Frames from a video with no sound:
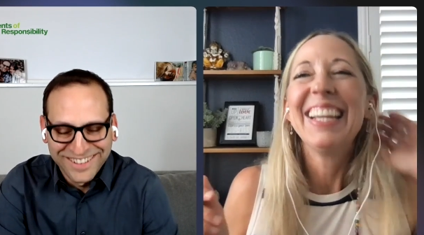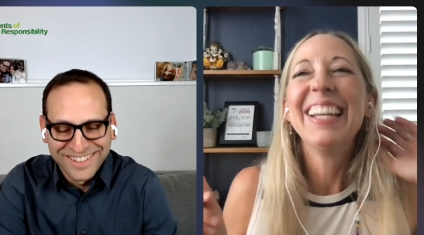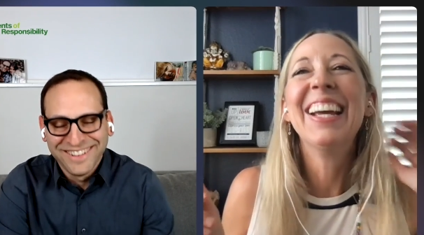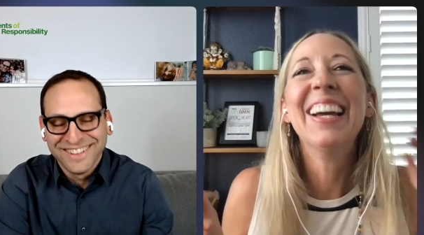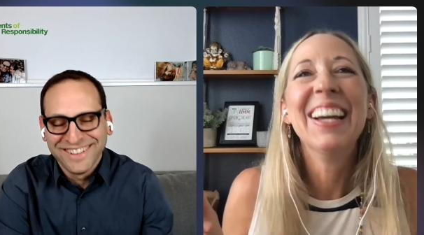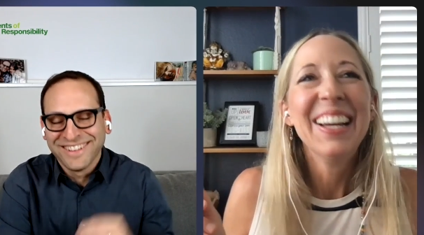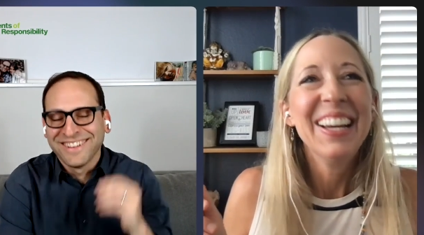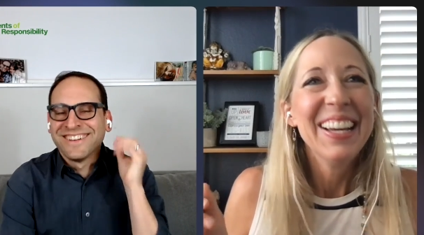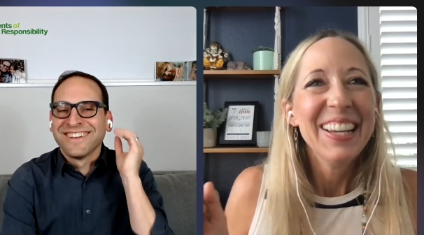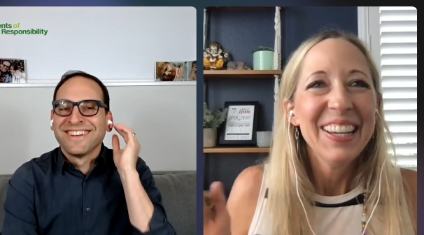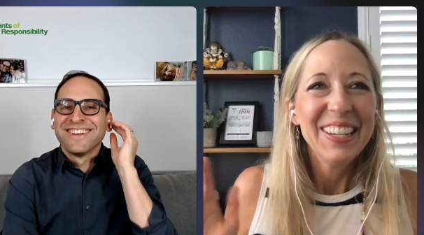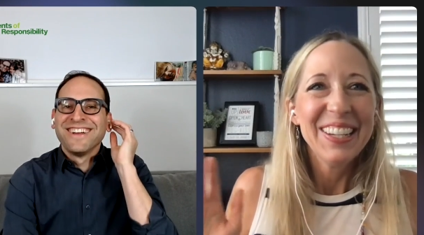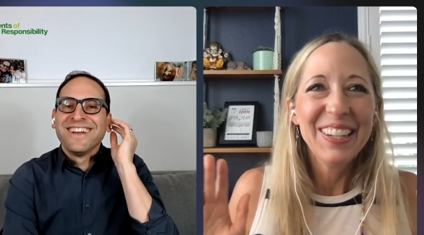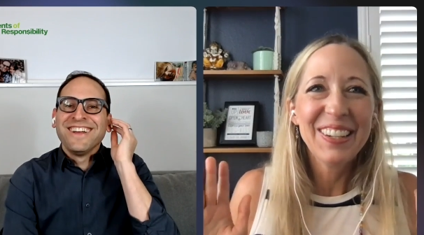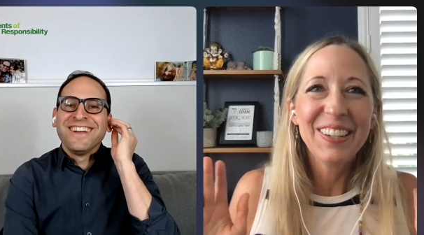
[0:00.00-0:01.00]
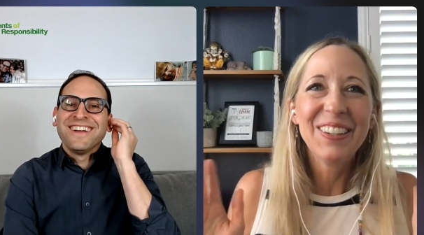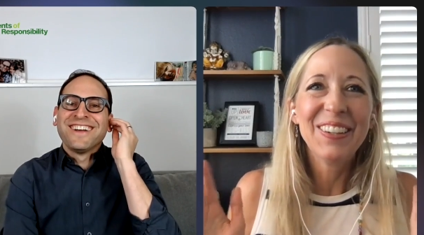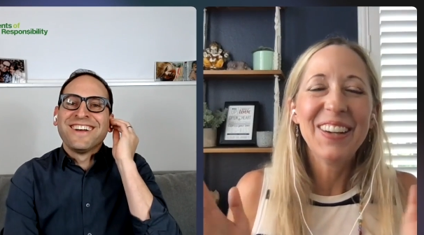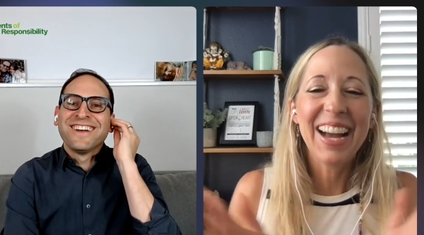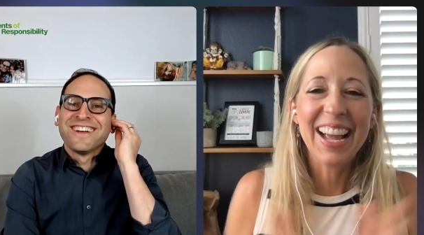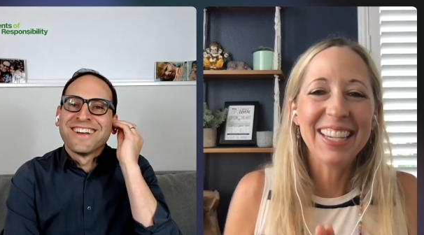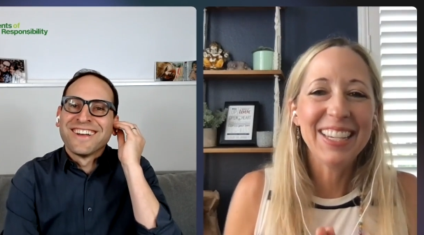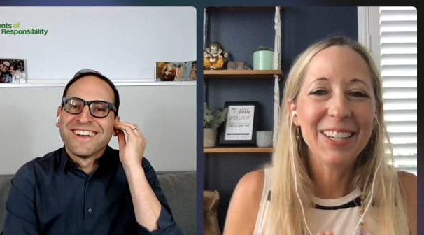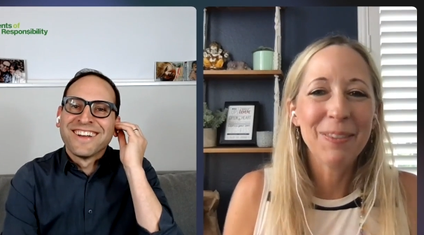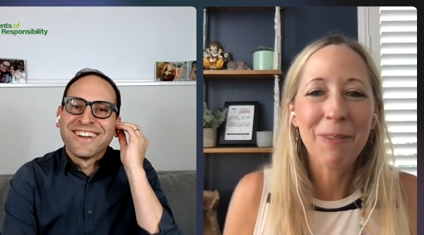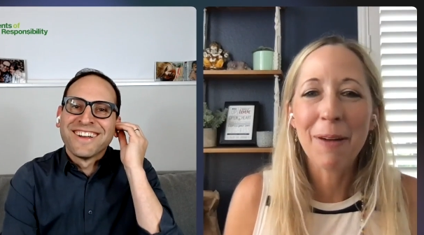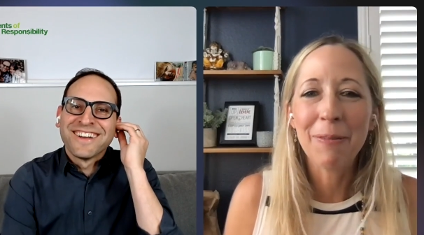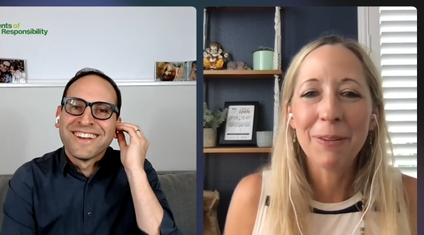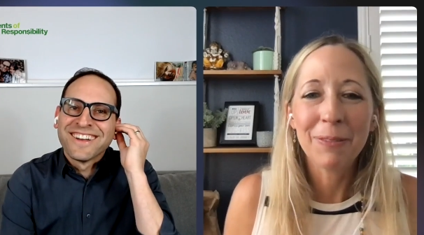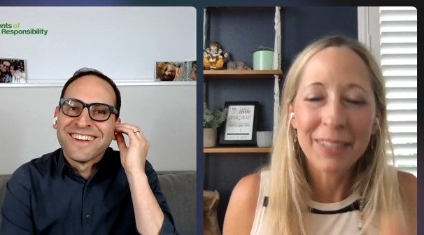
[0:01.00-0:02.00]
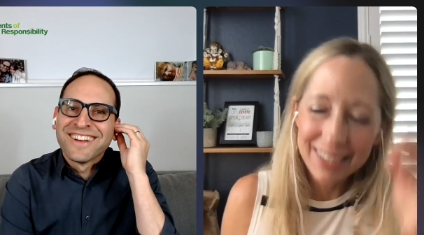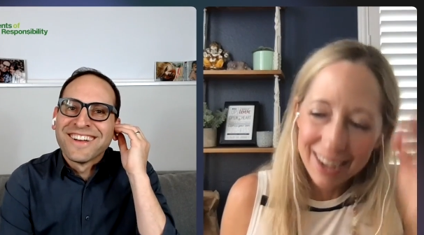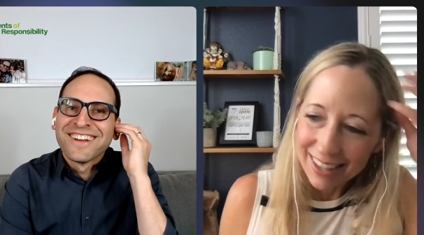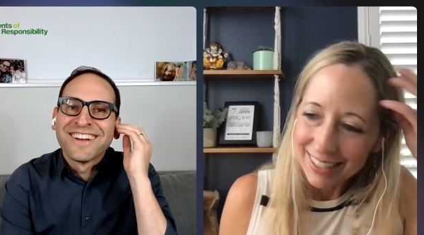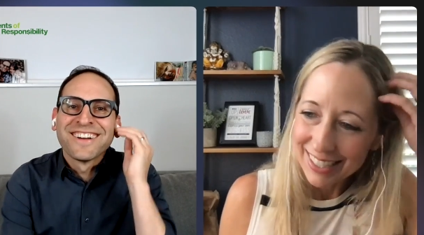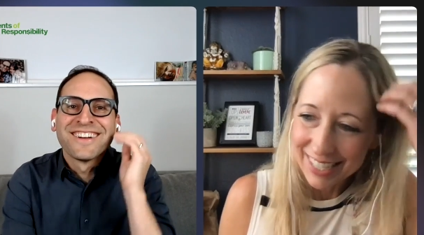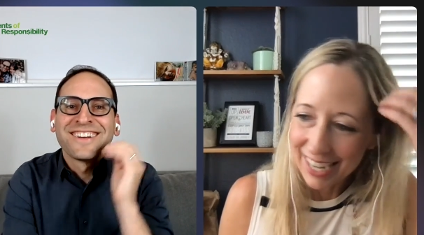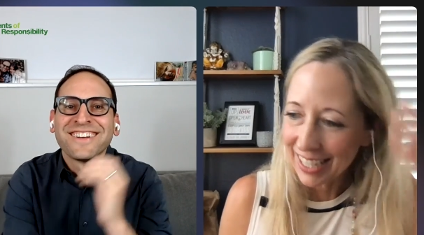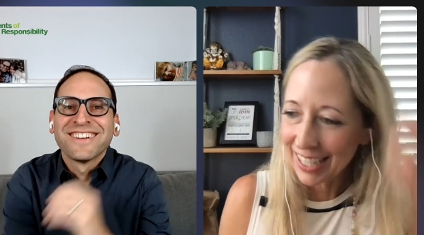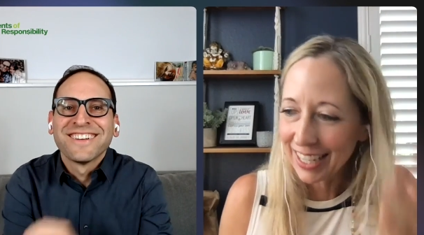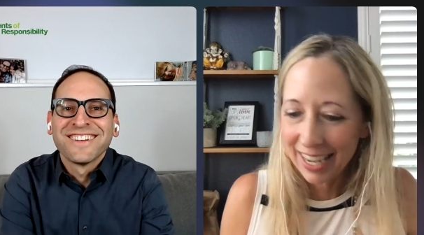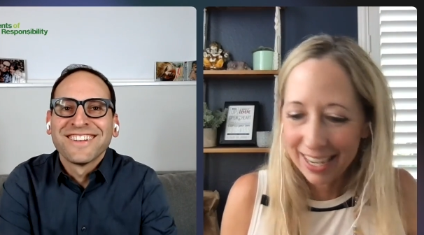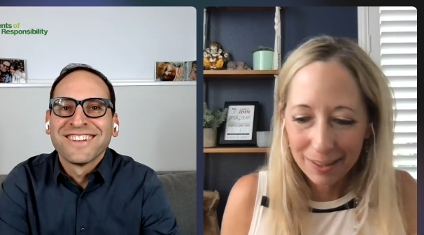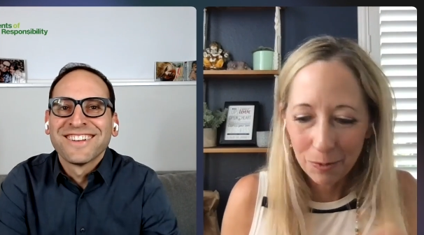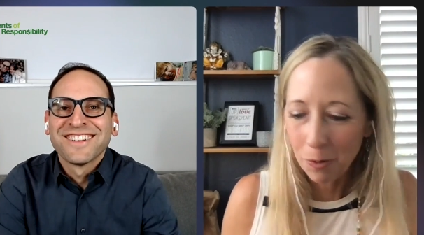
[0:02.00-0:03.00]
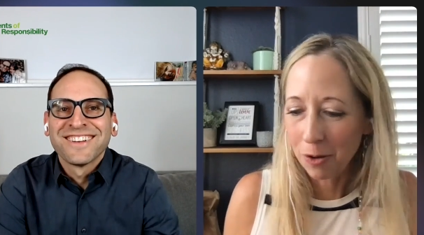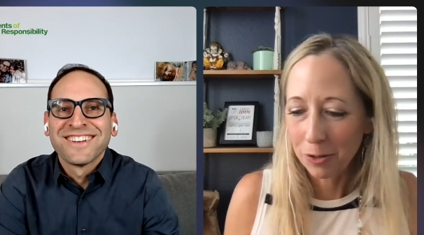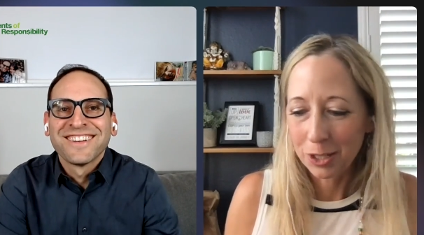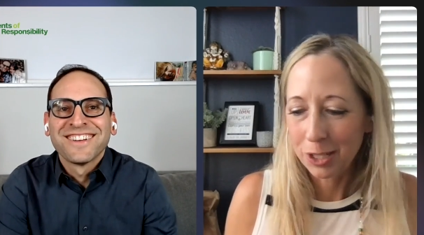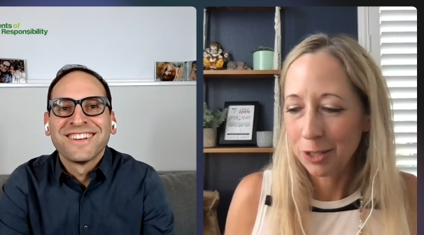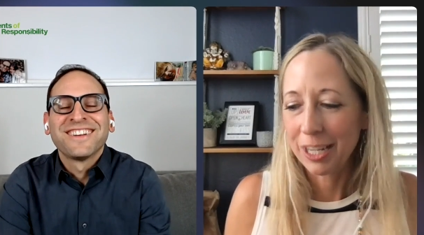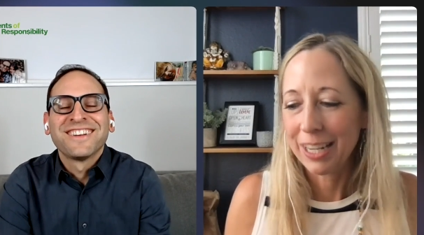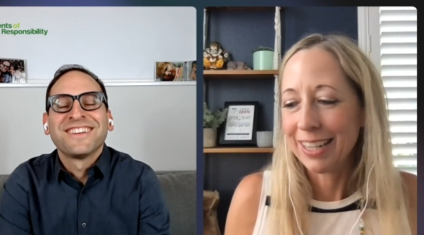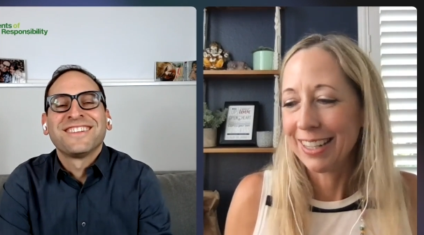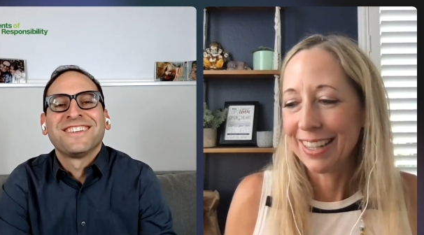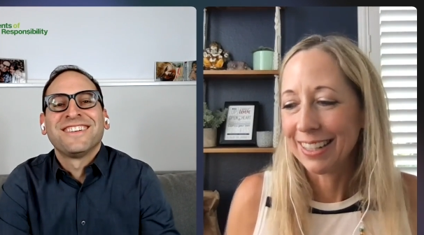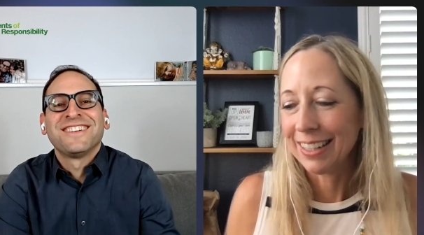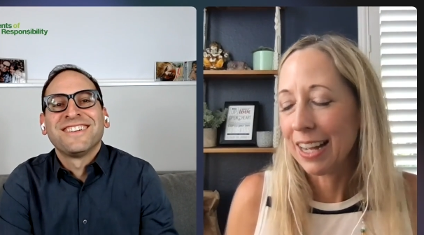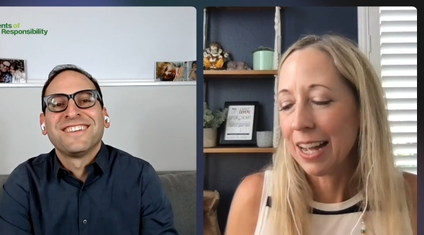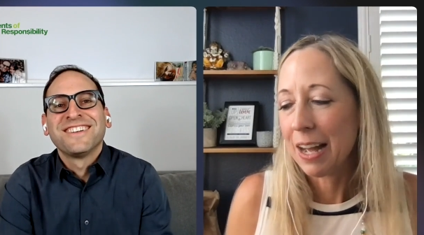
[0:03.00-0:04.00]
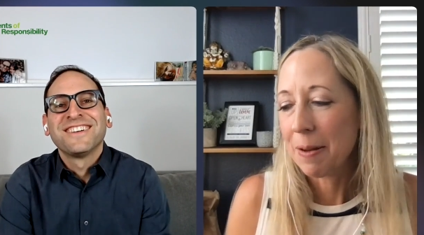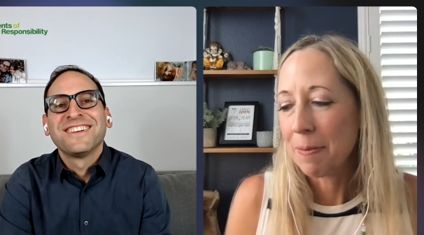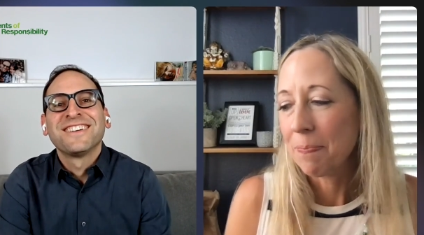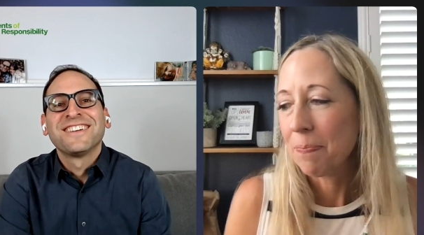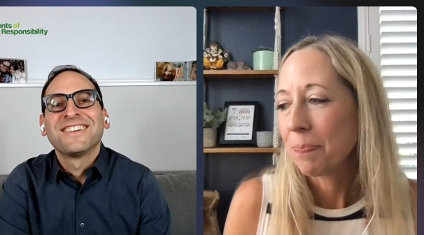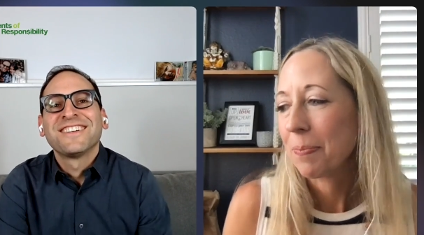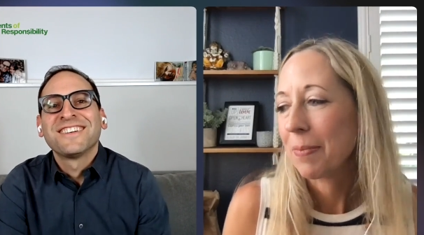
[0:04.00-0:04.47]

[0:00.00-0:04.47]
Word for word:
Speaker 1: you, you and you're probably not studying wall street and um